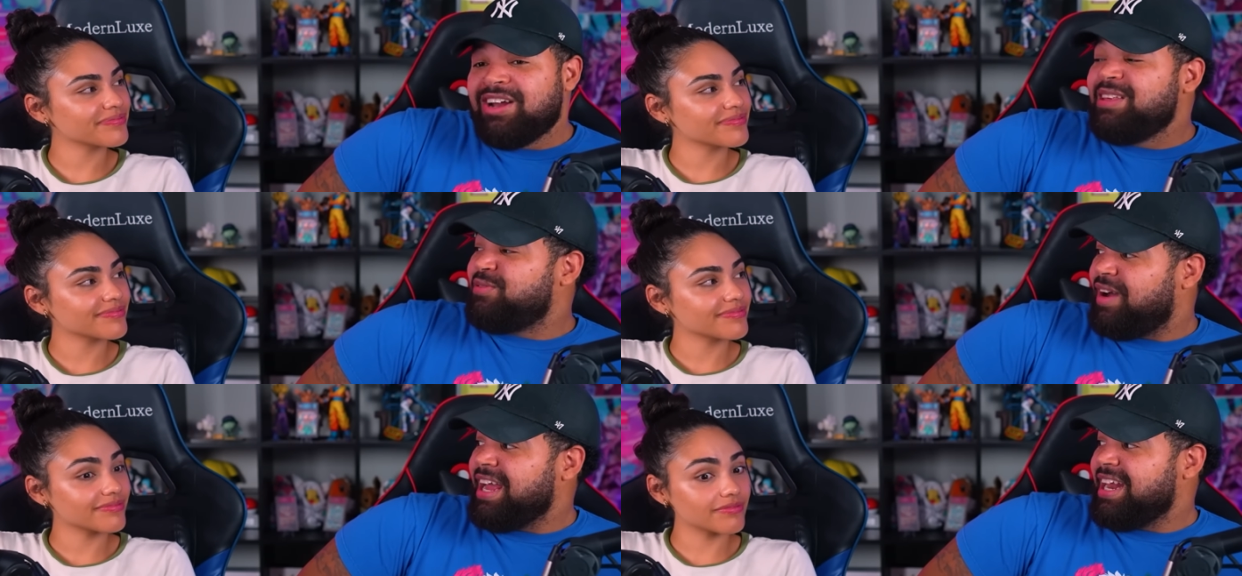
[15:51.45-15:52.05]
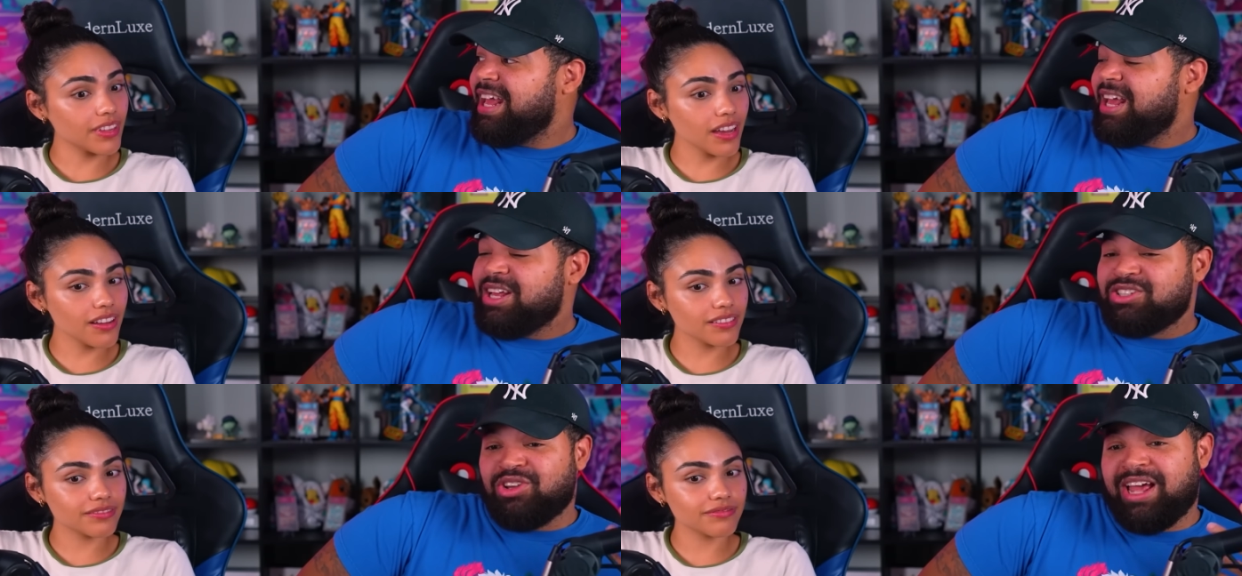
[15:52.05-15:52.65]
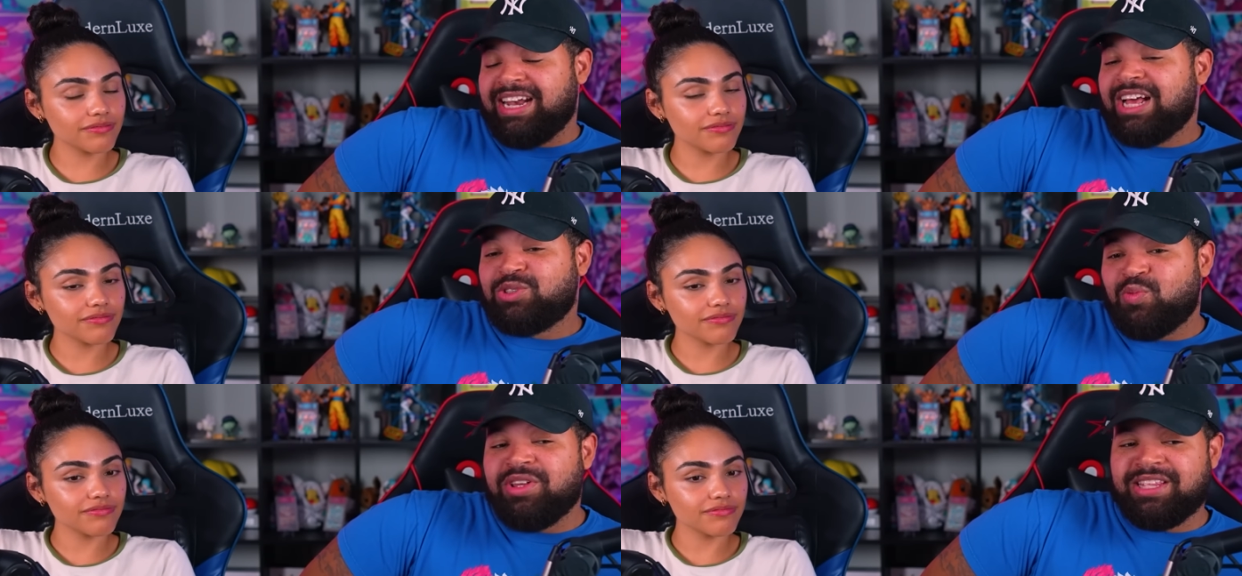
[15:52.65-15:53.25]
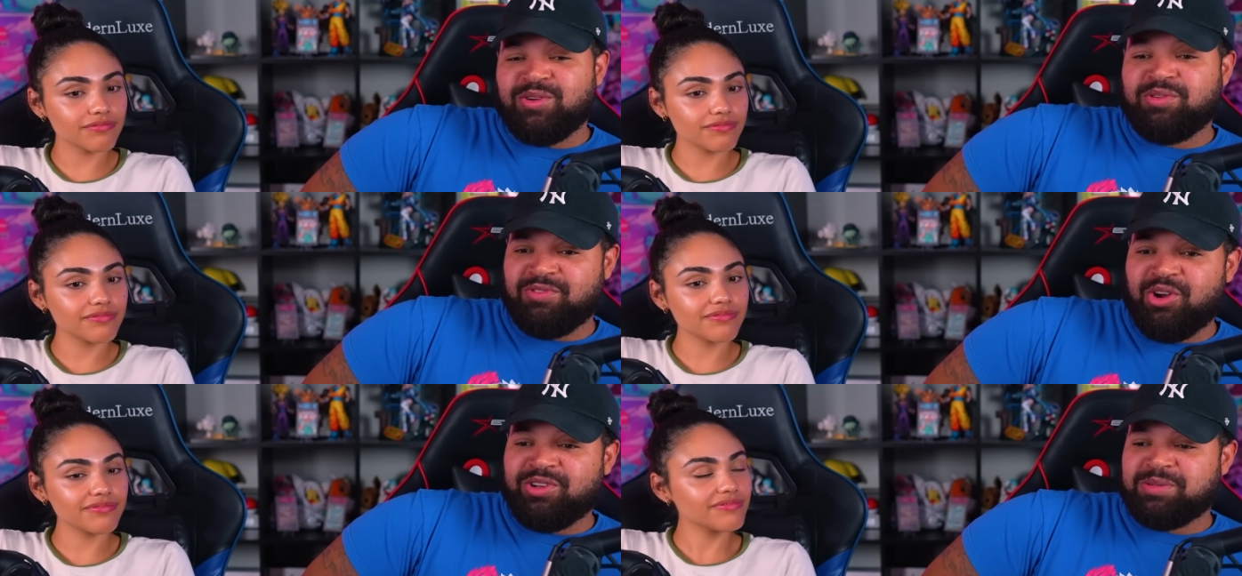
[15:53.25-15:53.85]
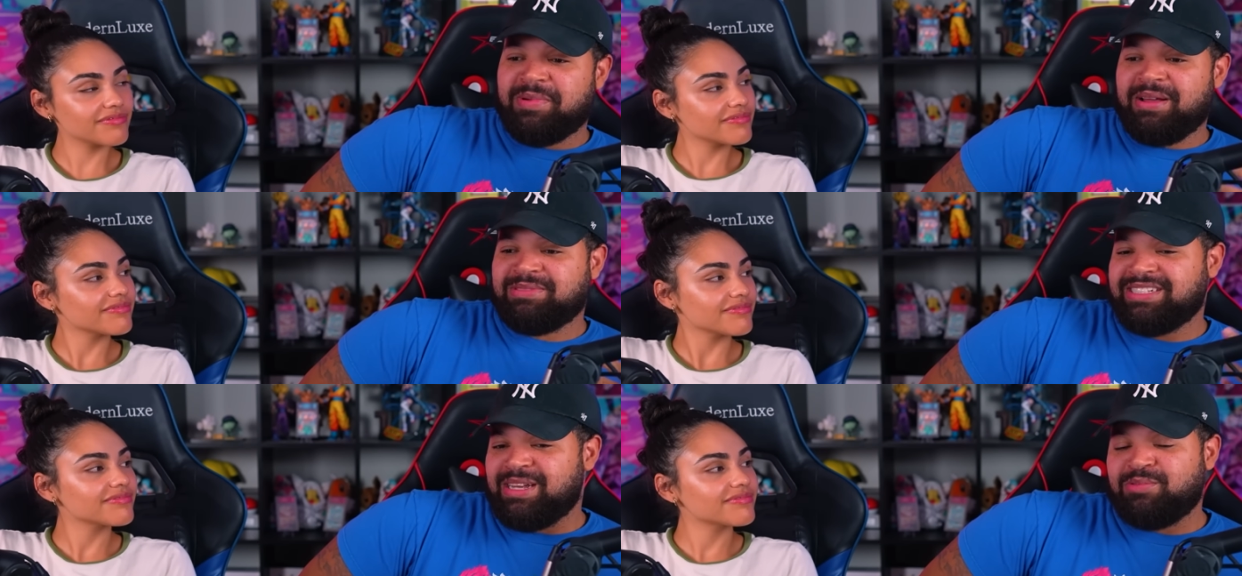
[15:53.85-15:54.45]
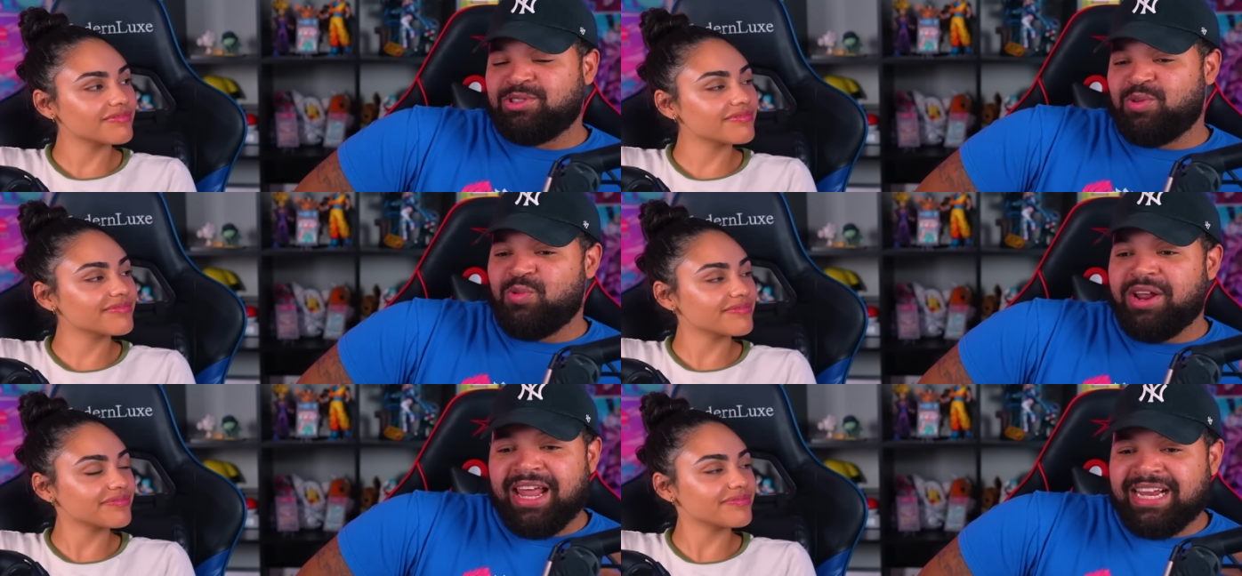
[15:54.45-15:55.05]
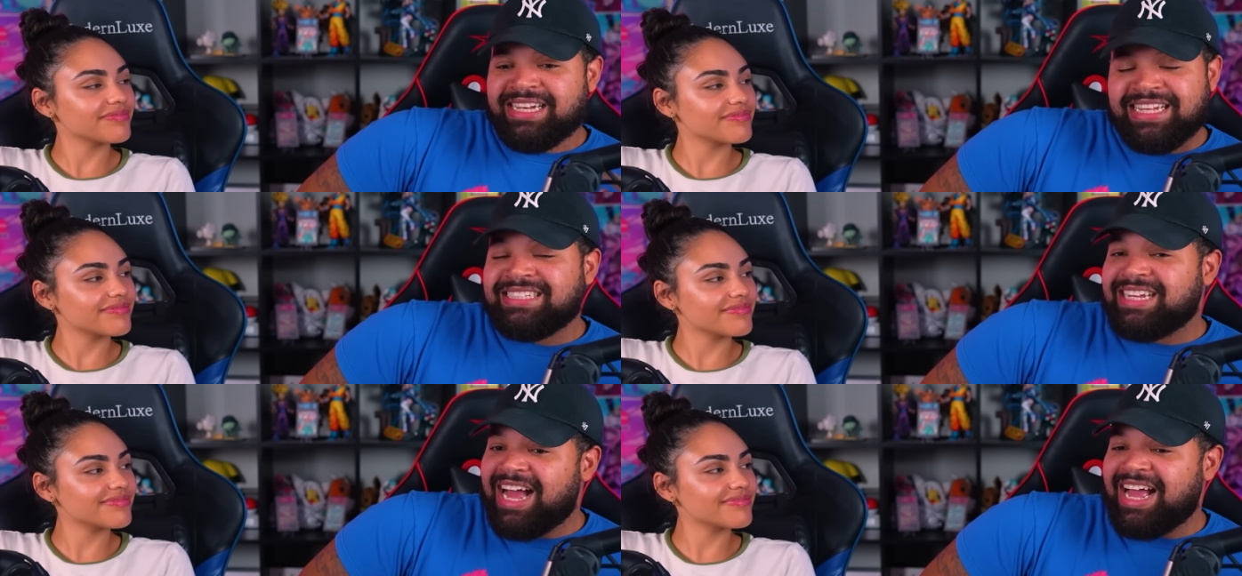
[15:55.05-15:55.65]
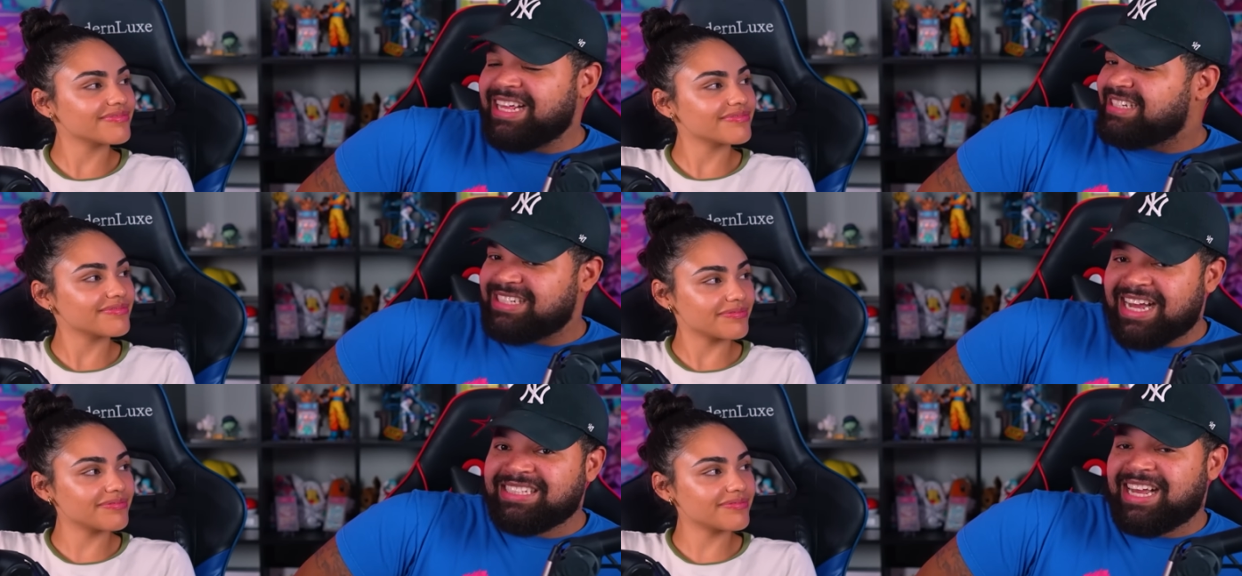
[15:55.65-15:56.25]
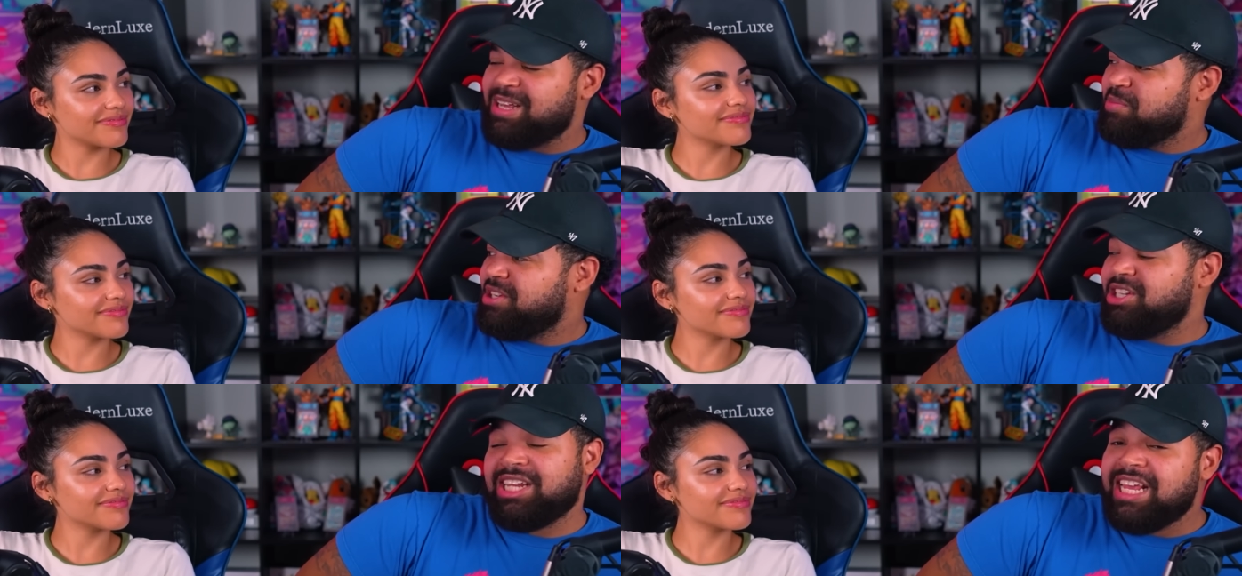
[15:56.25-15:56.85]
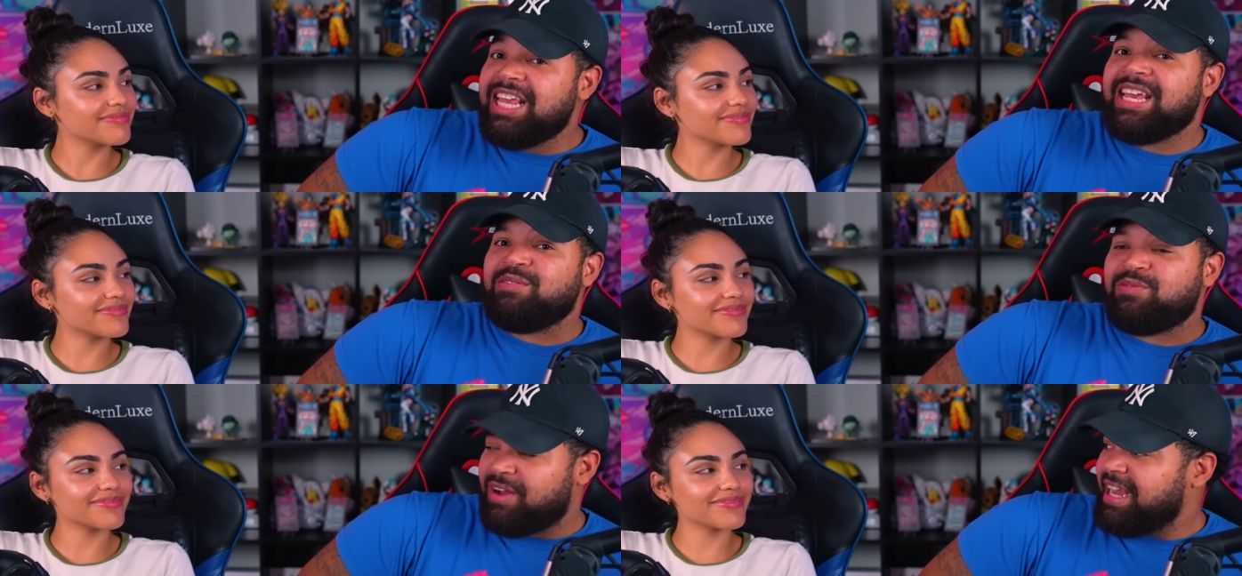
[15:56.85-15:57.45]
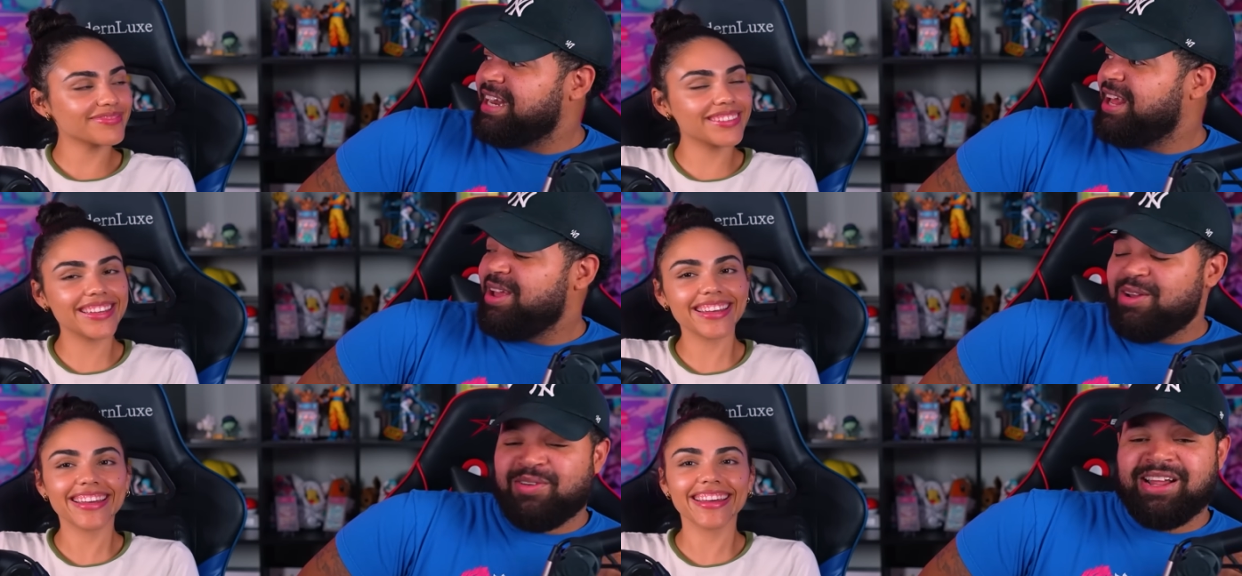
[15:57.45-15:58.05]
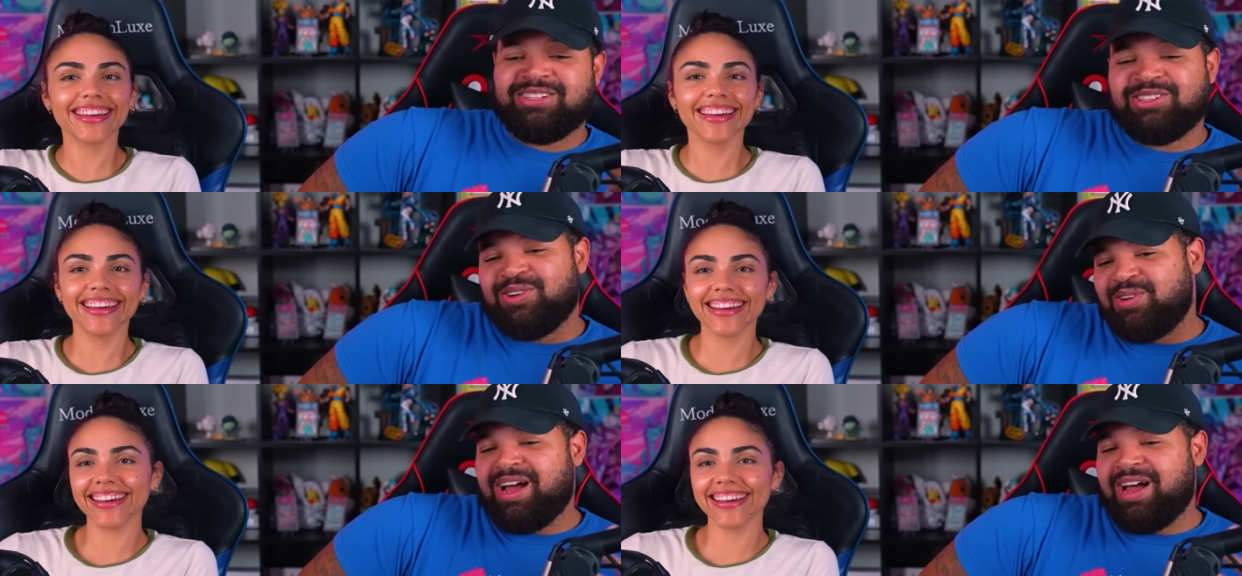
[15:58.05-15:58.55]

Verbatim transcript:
Speaker 1: really fight yeah so like that's one thing we've noticed about him since episode one like this guy is not Takemichi he can fight right so